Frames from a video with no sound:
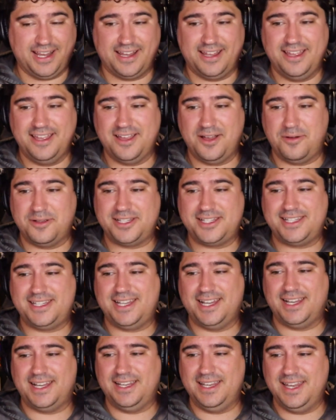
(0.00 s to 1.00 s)
a
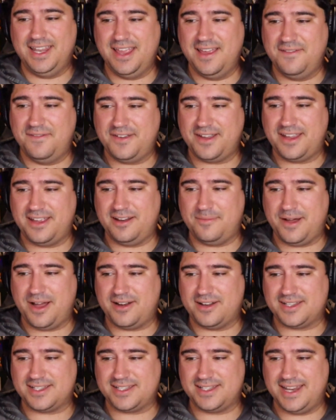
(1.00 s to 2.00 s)
significant amount
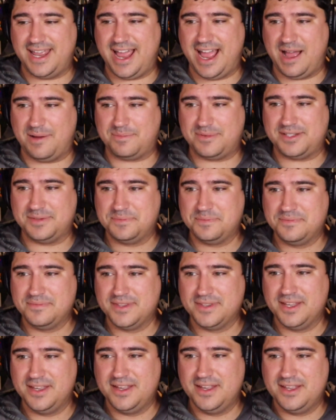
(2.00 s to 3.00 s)
of snaps.
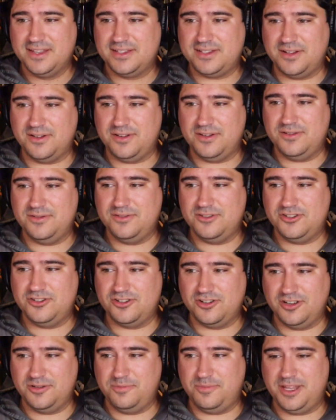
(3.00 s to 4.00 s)
So you
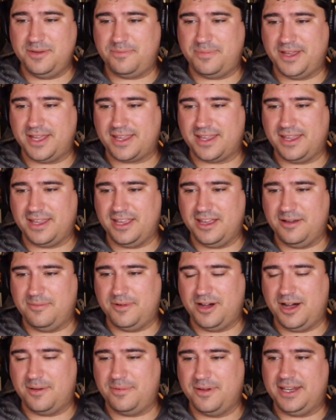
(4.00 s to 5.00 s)
should be picking him
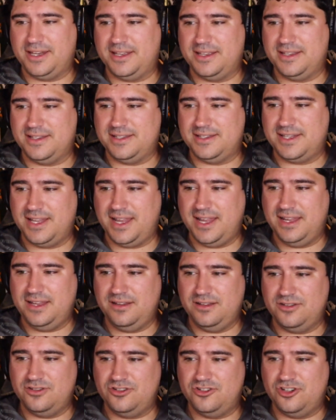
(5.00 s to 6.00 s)
up. Zay
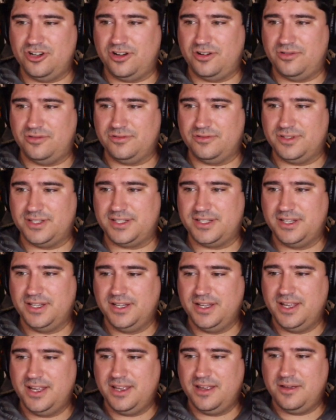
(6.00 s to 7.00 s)
Jones
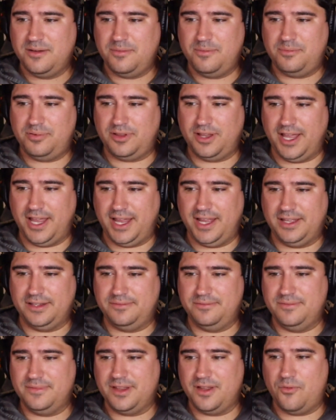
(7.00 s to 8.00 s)
played
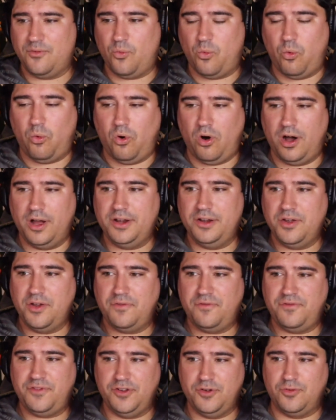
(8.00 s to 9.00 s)
one
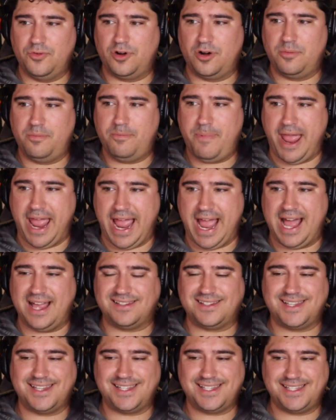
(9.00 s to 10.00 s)
fewer pass
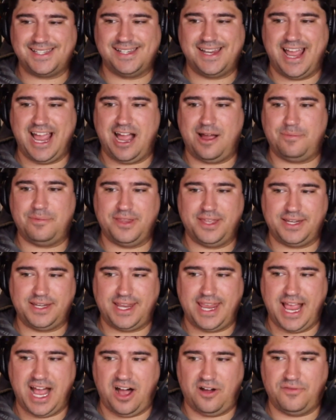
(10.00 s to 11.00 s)
snap than
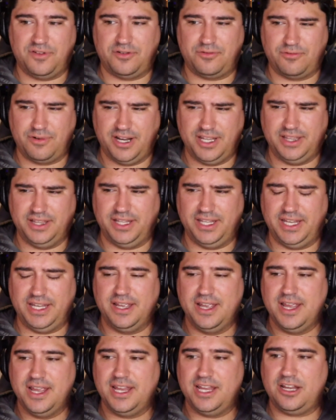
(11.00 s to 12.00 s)
Calvin Ridley.
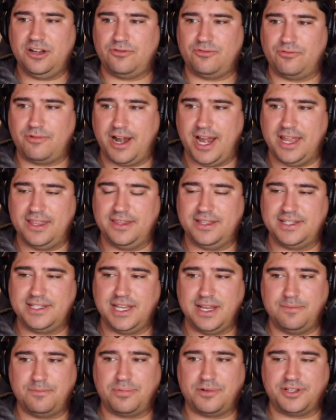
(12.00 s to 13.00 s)
He ran the
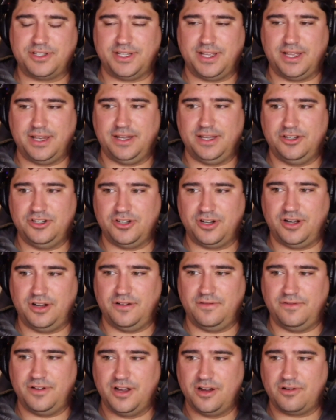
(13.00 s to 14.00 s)
same percentage
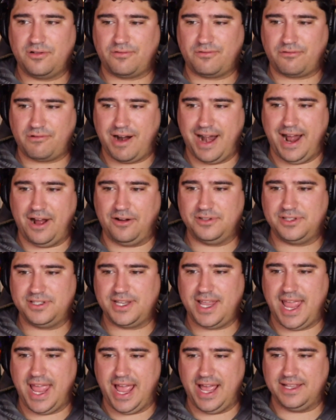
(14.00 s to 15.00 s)
of routes
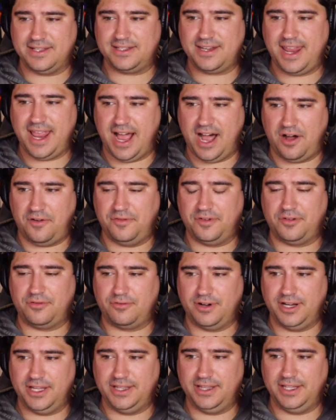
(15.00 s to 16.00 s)
as Calvin
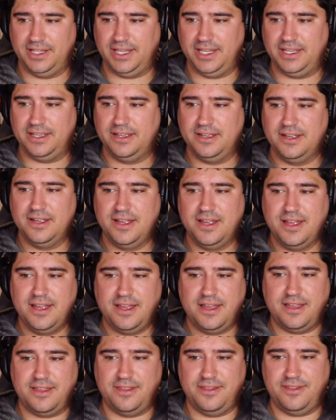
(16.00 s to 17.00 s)
Ridley.
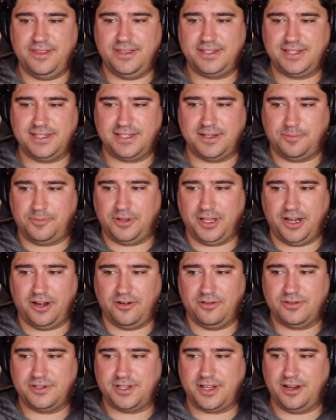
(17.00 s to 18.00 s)
Uh, this is a player
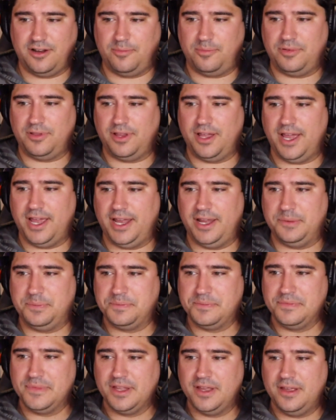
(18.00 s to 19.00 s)
who's going to play
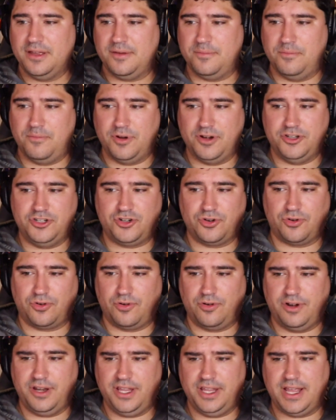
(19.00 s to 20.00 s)

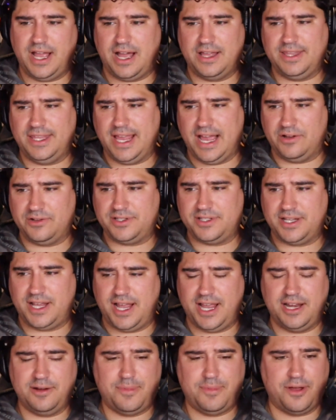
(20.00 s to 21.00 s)
majority on the
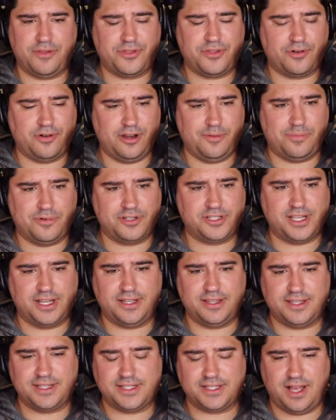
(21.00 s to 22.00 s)
outside, about 30% in the
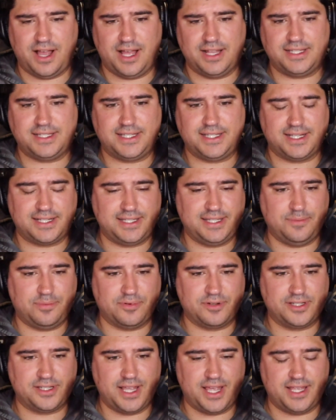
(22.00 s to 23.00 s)
slot,
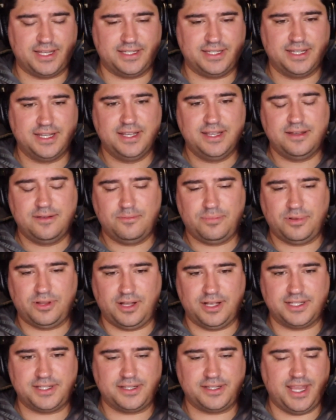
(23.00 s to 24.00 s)
60%
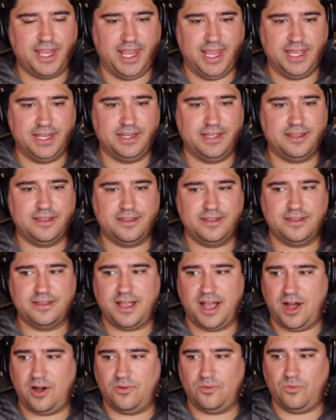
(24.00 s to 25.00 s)
plus in
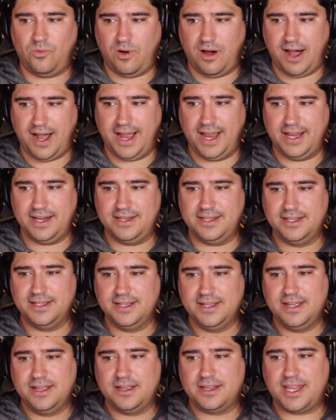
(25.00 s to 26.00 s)
out wide.
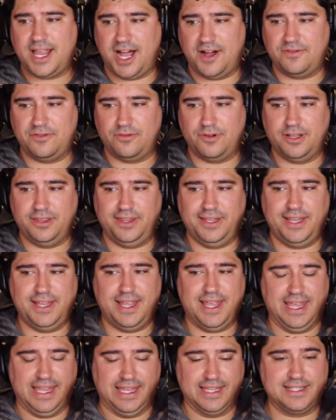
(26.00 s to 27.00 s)
Calvin Ridley
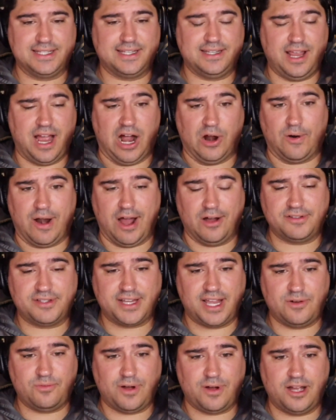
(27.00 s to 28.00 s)
is our
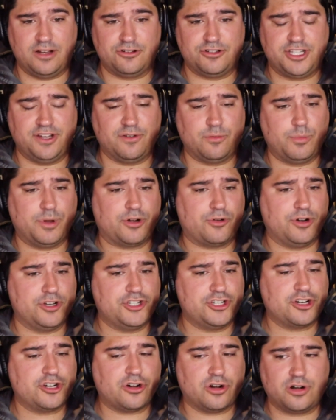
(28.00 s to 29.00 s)
outside wide receiver, but
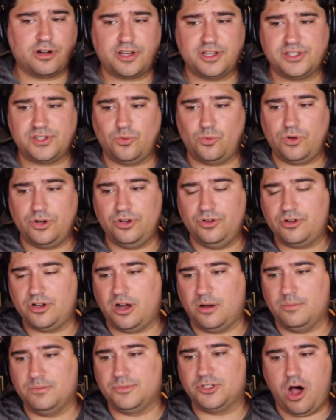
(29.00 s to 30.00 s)
Christian Kirk is the one who
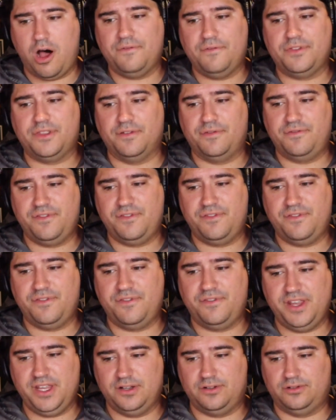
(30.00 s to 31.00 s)
comes off the
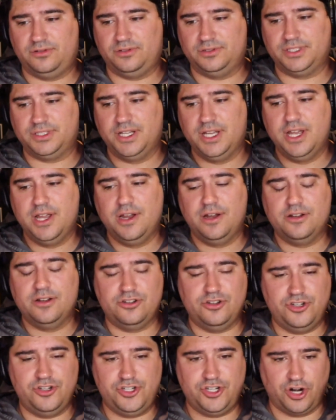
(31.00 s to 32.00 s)
field
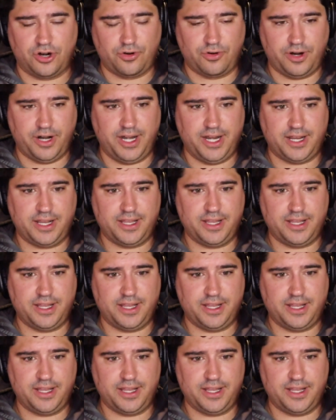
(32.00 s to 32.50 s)
during